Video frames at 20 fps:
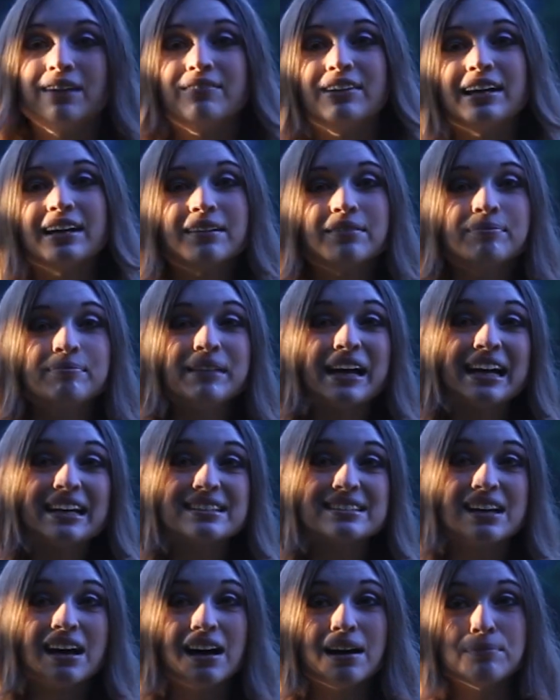And I'm like,
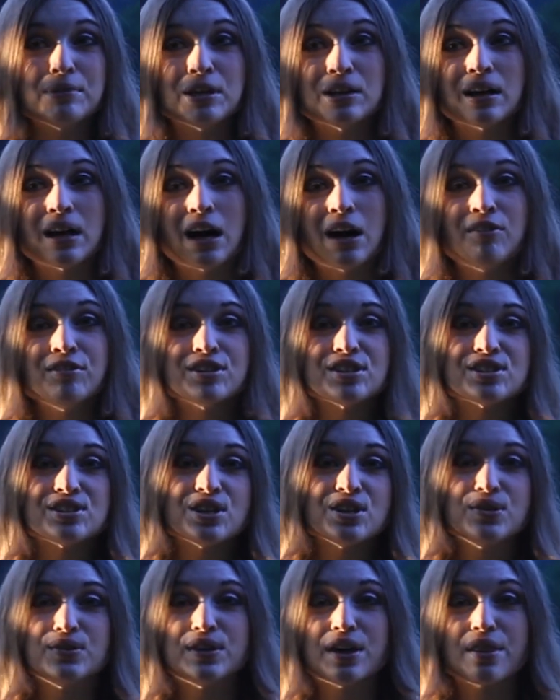man, Tommy, I want to
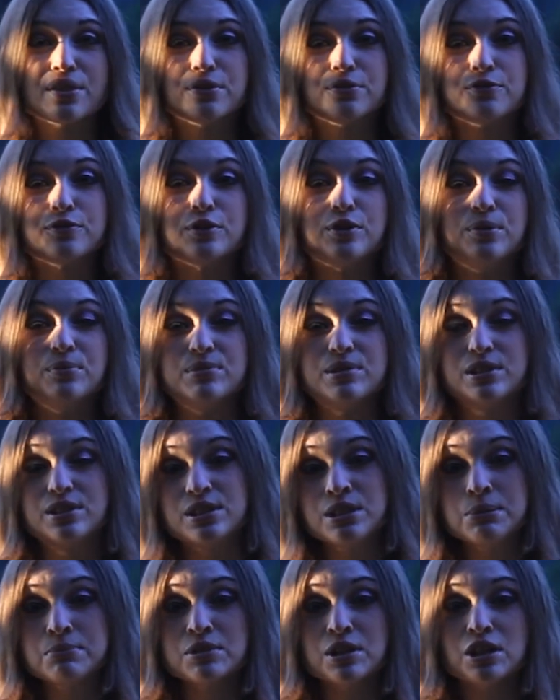see you in other films. It
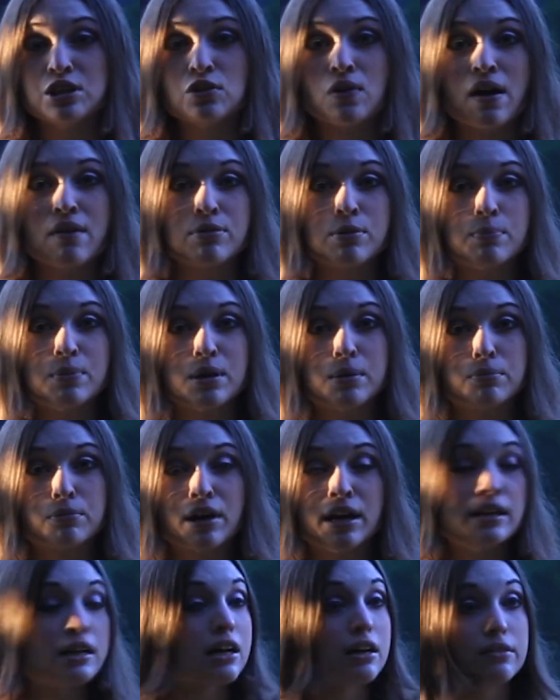seems like you have the big
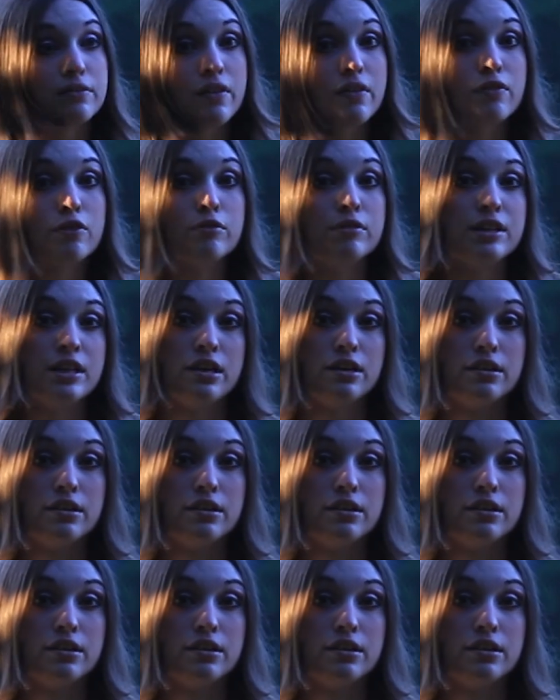brain out of everyone